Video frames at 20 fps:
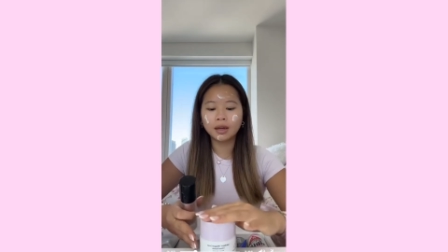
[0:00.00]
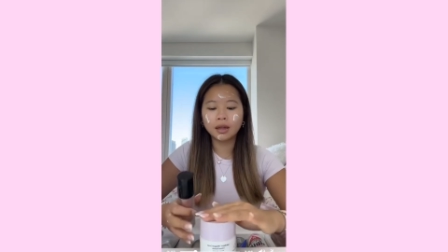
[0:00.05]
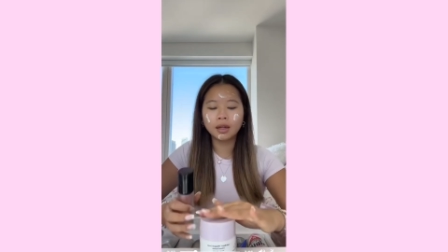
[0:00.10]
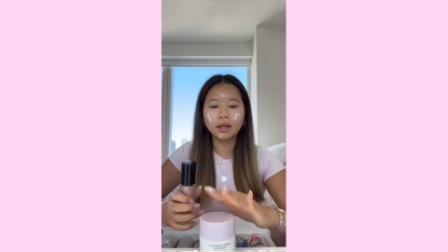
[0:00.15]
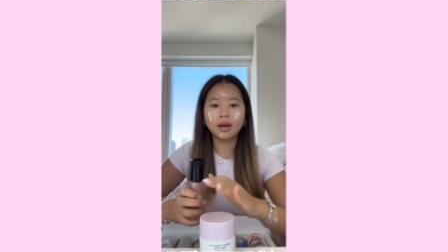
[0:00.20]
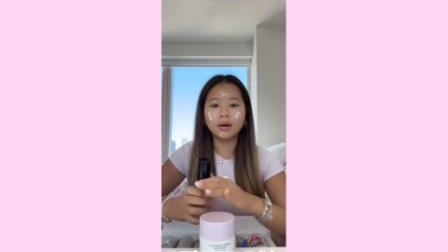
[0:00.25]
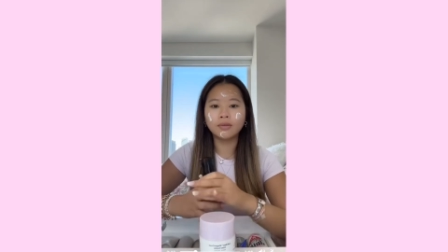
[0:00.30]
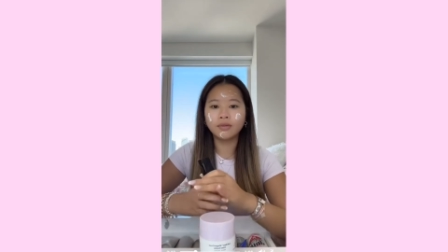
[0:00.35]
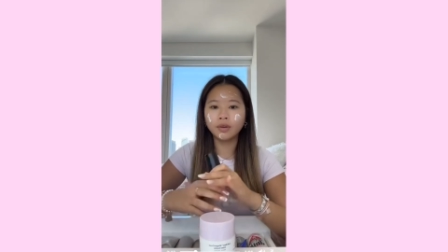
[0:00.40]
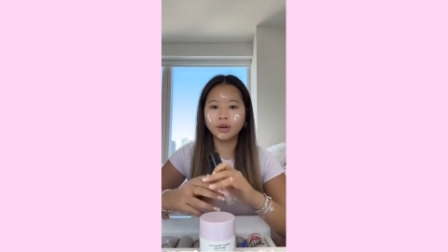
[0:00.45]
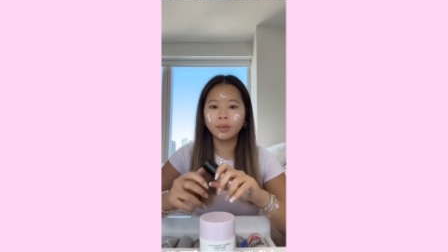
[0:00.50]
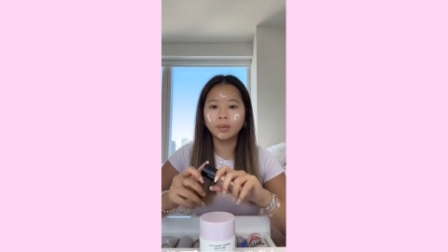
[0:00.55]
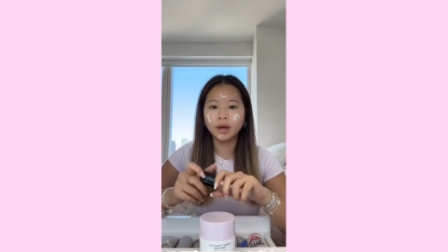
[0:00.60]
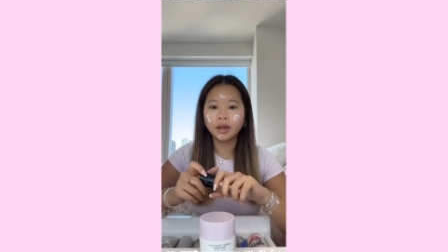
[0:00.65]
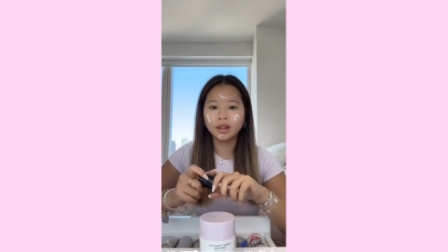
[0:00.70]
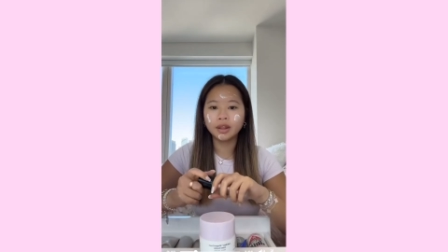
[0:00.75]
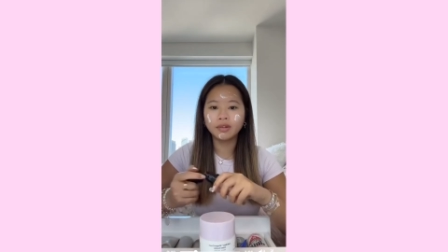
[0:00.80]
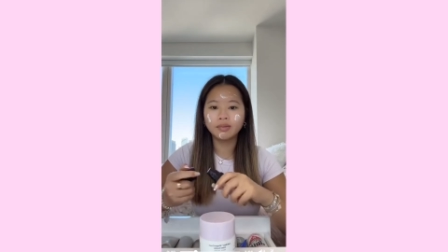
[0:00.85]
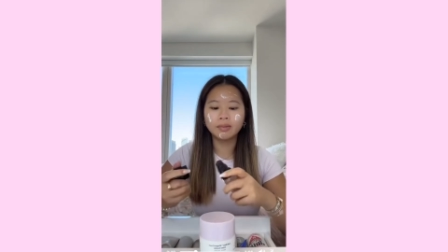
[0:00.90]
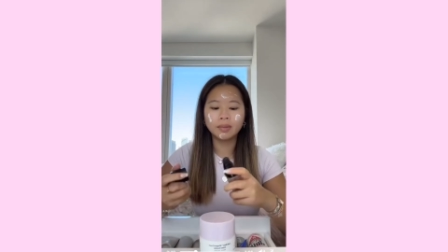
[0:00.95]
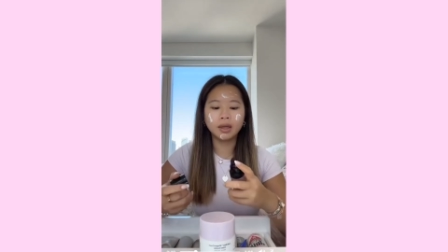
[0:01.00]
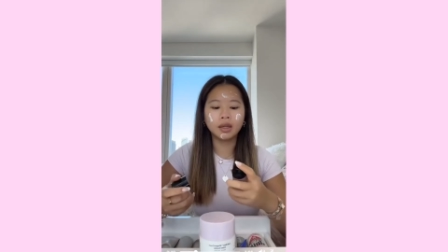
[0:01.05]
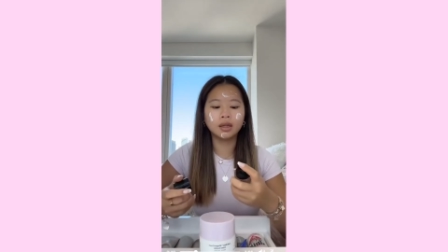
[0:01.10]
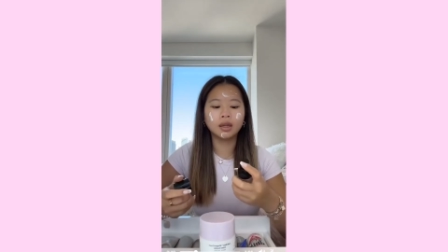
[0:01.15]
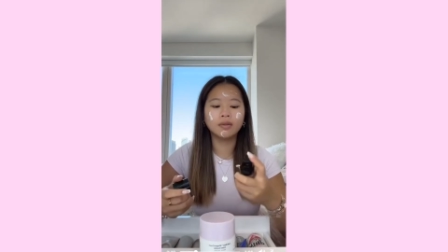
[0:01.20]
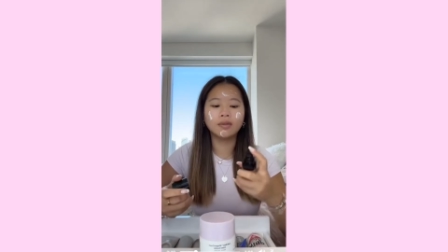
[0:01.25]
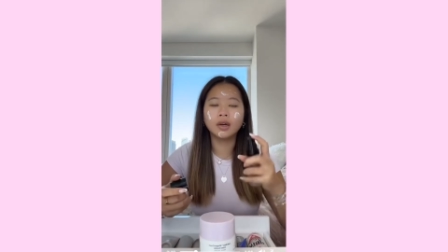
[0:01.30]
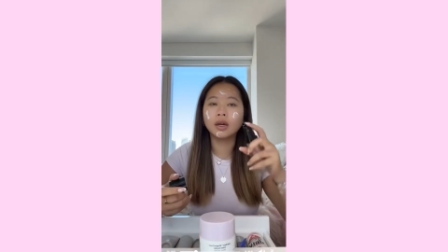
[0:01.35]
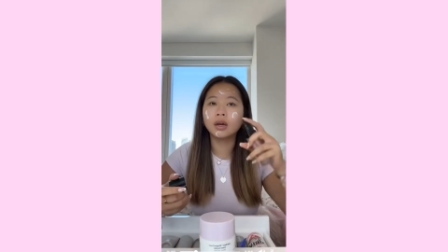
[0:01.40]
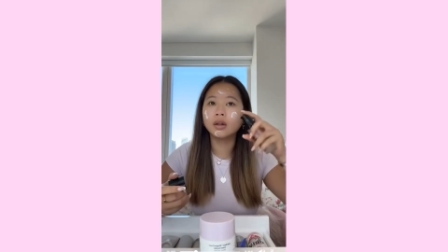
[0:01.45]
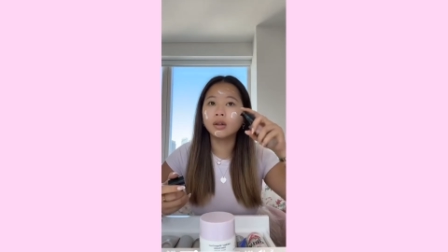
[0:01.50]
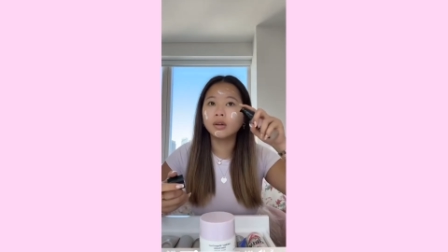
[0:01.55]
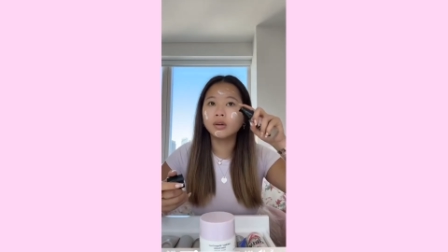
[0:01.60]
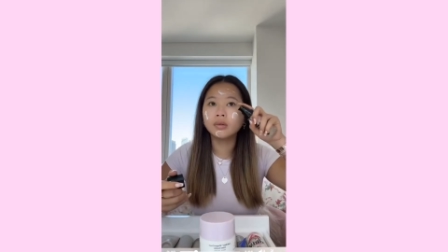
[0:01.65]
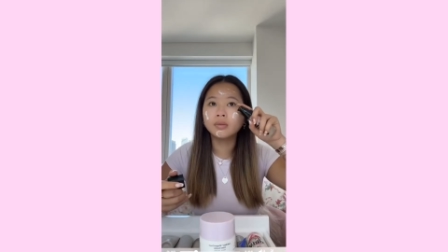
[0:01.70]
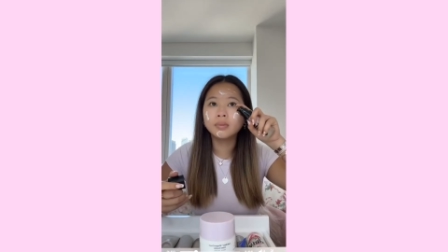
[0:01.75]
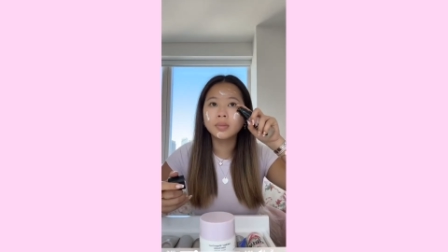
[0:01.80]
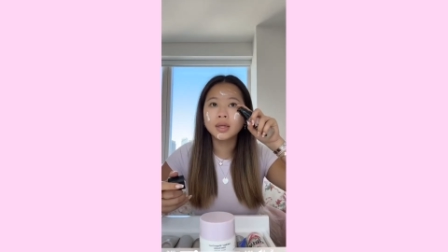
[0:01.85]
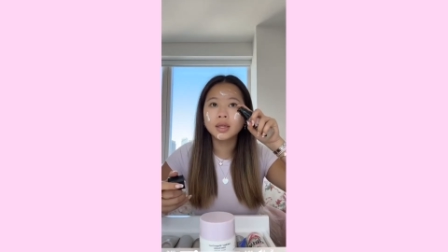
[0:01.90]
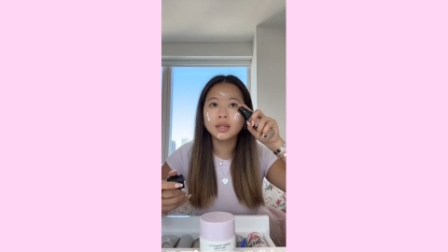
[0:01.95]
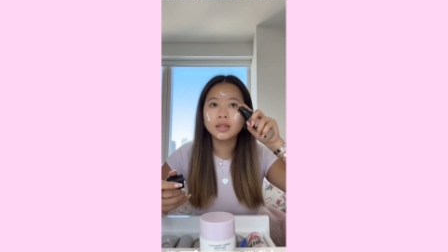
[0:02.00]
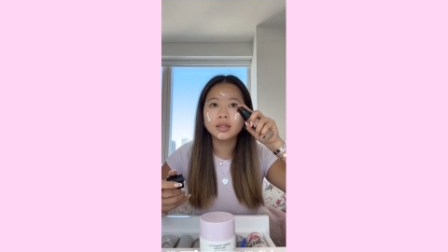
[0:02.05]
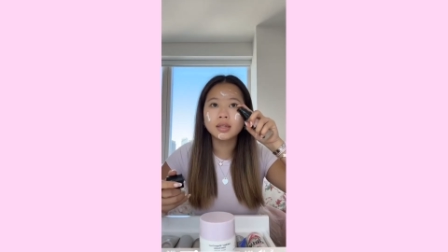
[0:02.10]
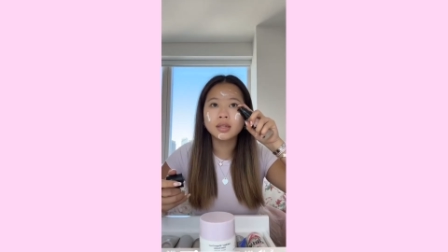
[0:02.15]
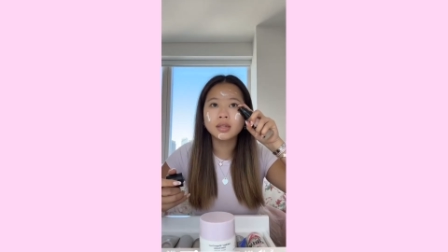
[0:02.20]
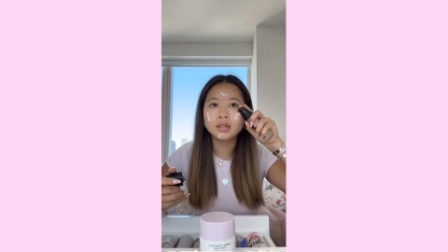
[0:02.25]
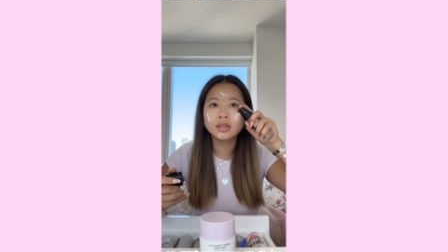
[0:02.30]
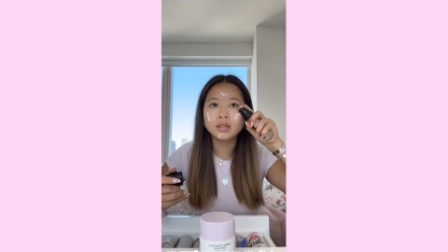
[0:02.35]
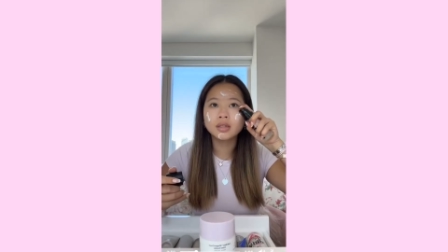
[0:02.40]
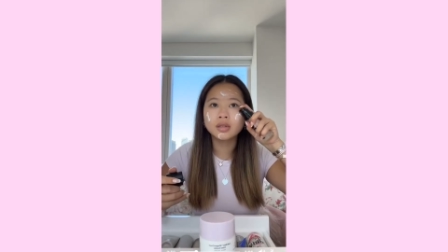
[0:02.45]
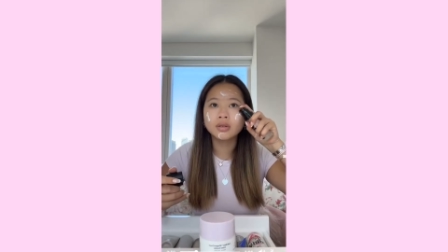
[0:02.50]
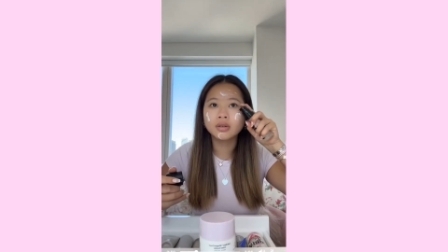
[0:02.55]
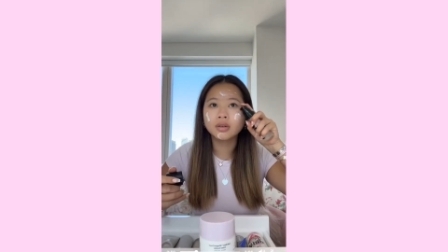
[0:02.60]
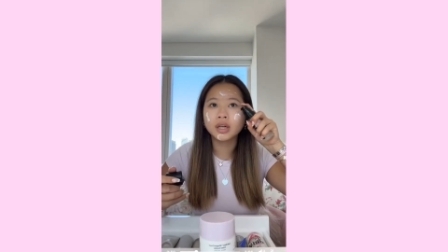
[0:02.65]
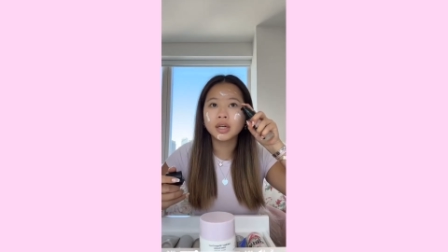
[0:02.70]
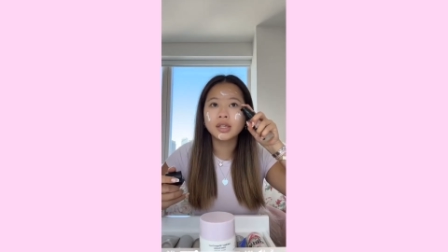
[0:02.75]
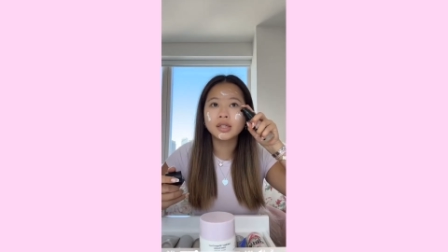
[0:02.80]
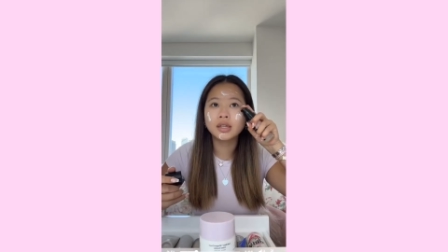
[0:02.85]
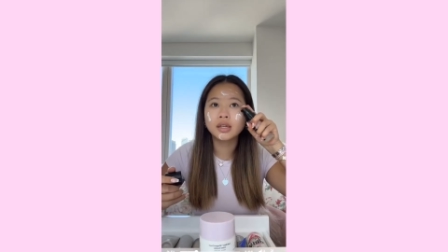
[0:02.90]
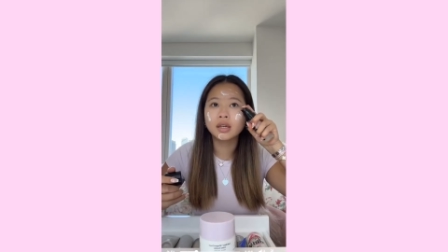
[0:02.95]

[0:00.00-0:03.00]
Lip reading: a full month of me living alone? Because it's just so crazy.